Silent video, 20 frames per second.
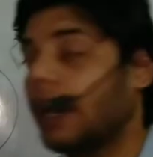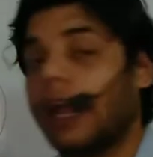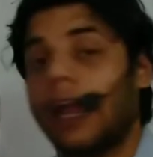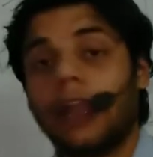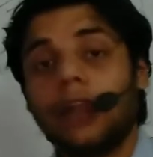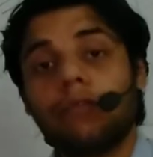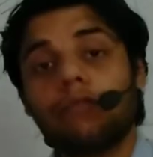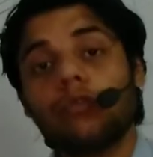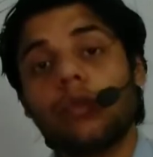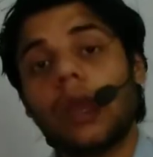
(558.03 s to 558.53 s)

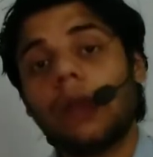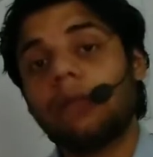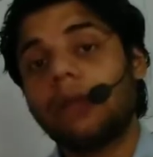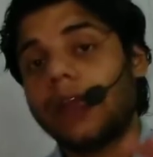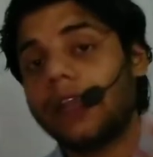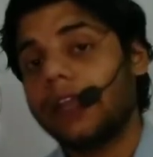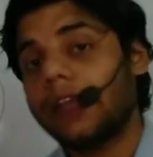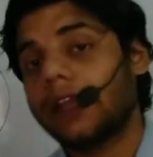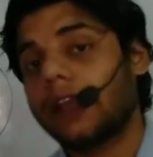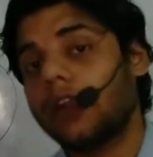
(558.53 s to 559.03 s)
And if you have
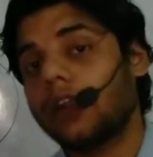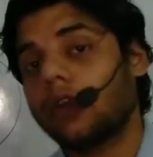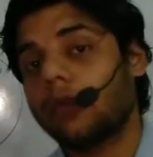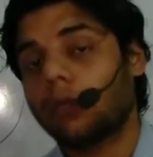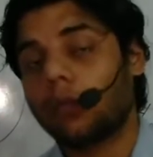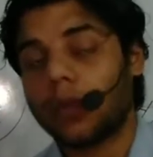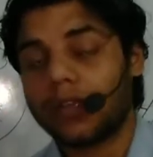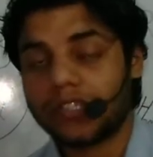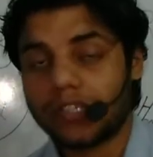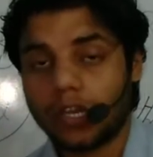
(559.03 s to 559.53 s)
any kind
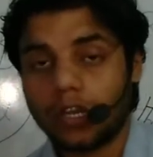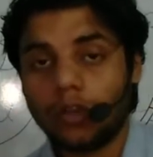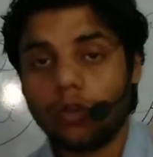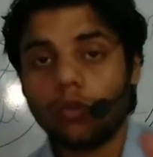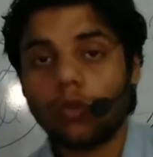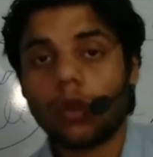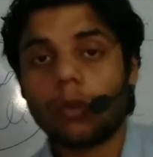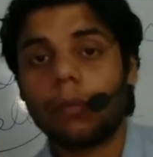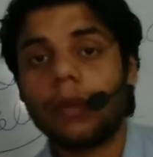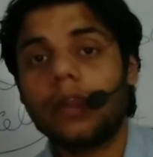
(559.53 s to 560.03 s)
of question in
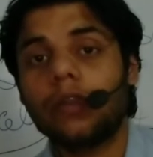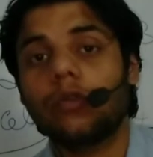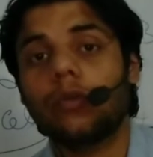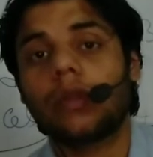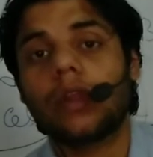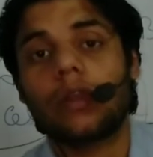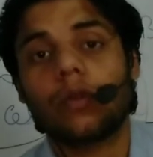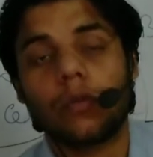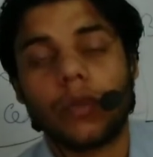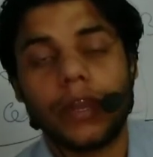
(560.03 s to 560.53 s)
your mind, you
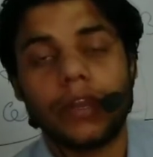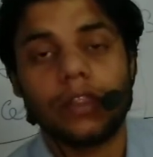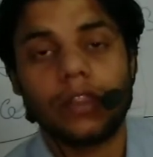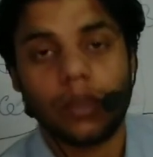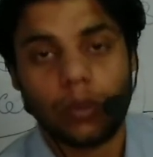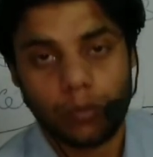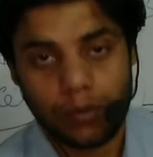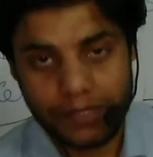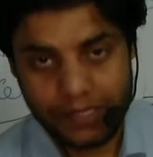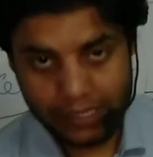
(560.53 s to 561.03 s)
can write
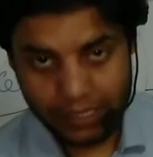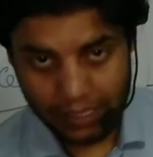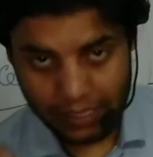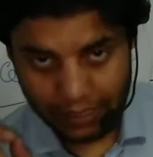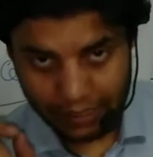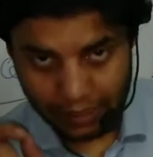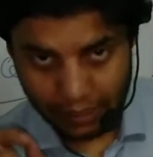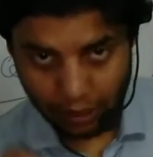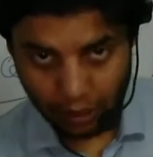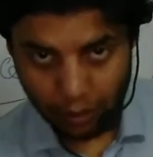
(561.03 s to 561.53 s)
the question
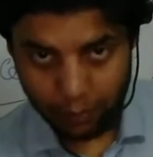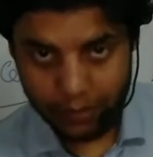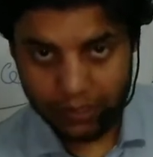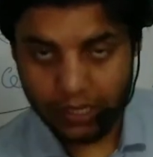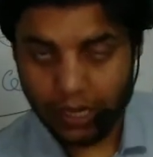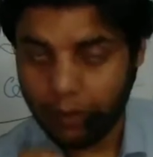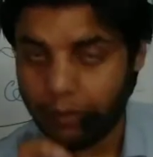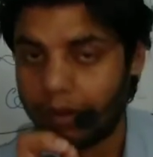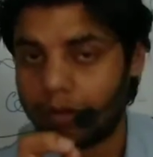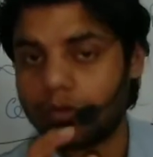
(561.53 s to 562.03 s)
in the comment.
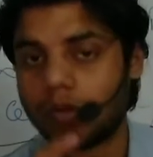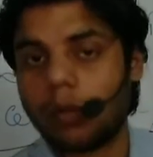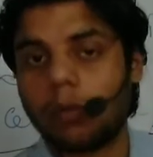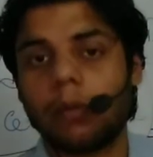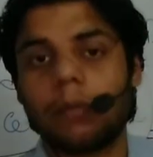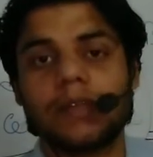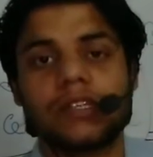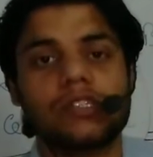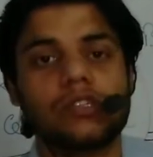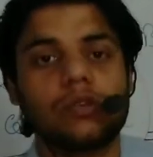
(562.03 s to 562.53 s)
I will try my
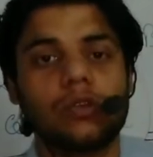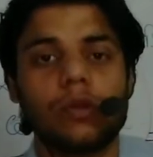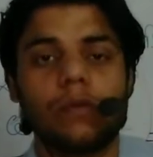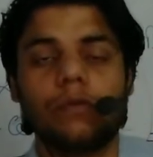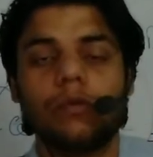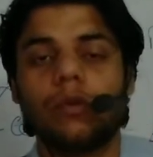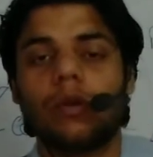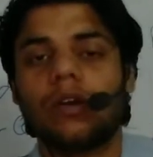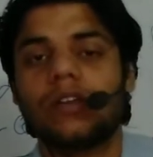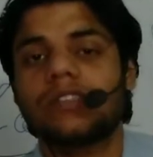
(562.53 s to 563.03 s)
best to give
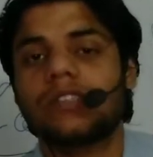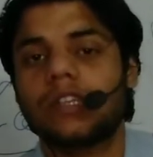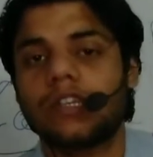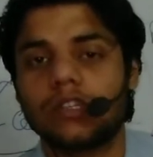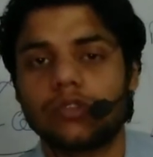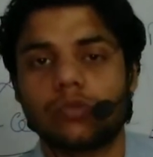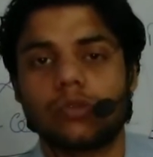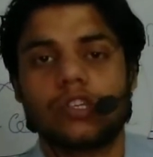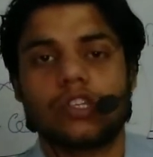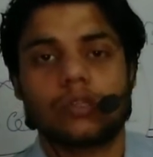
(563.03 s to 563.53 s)
you answer
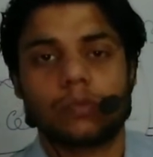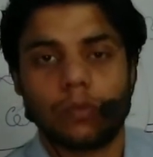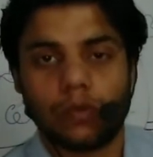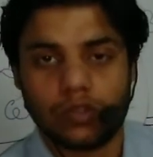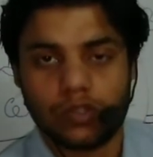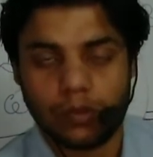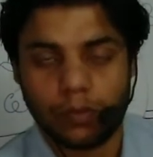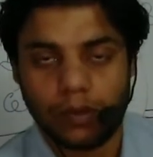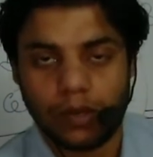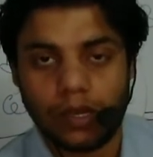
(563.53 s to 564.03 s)
as soon as
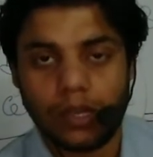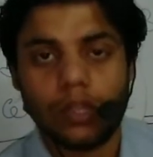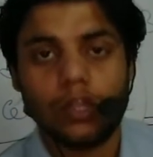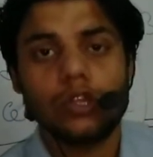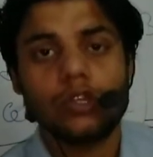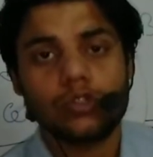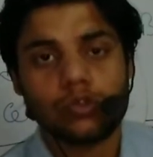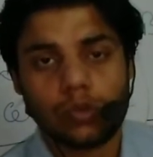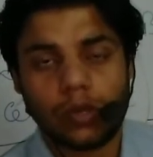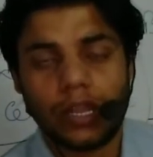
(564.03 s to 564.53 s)
possible.
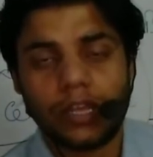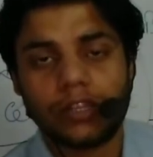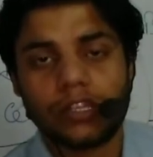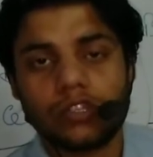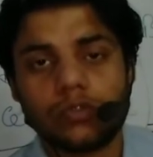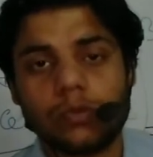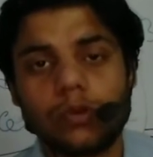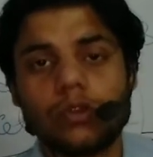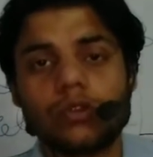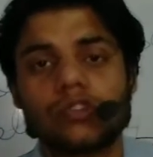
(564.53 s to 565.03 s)
So like
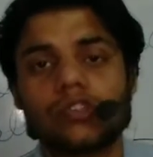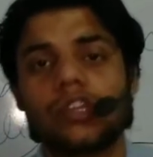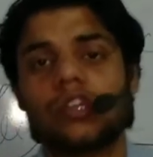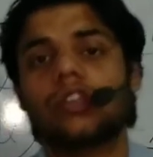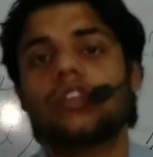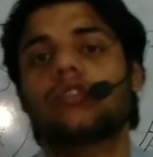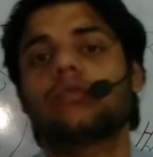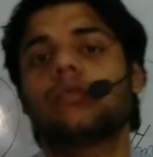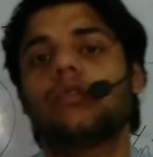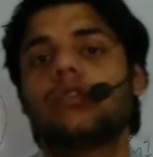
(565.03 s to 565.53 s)
this video, share
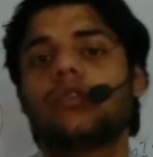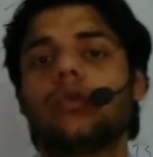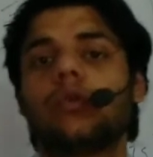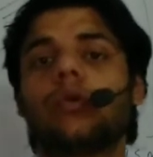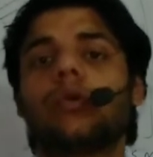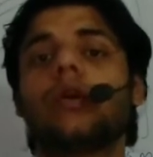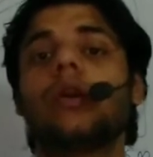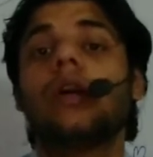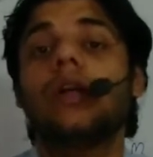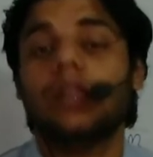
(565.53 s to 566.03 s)
this video.
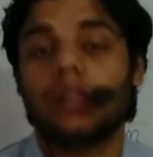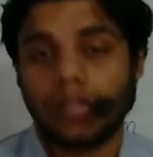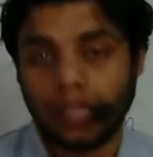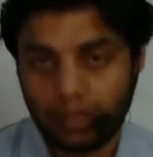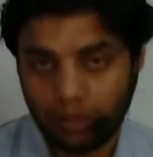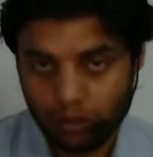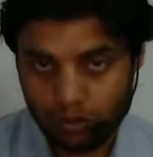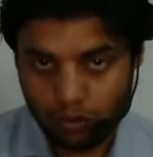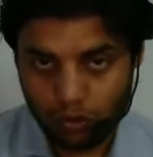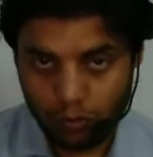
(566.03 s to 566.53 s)

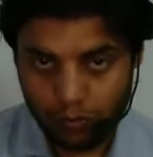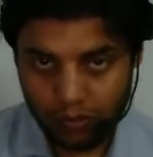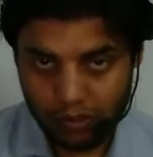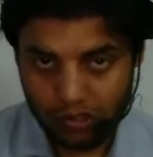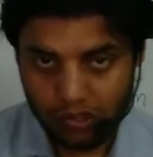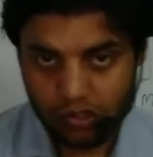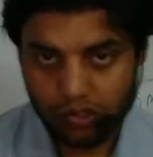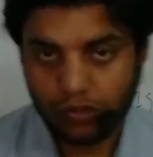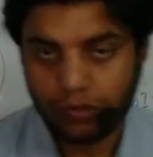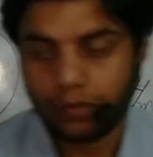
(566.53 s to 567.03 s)
Thank you so
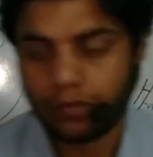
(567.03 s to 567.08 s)
much.